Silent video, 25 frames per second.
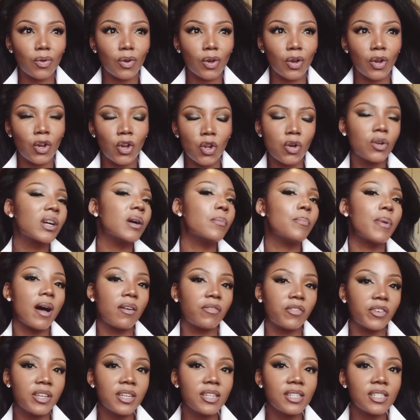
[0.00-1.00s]
look
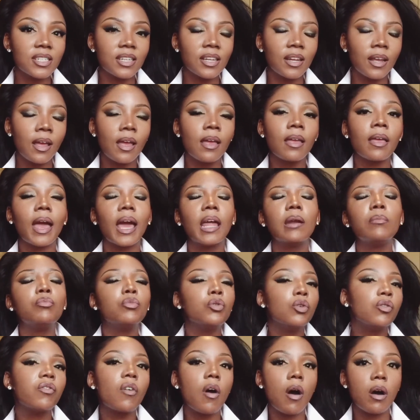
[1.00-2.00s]
above it and
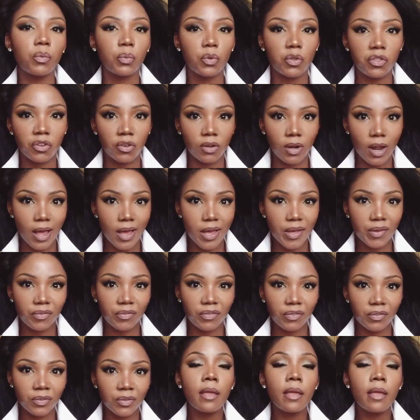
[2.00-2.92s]
move on with your life.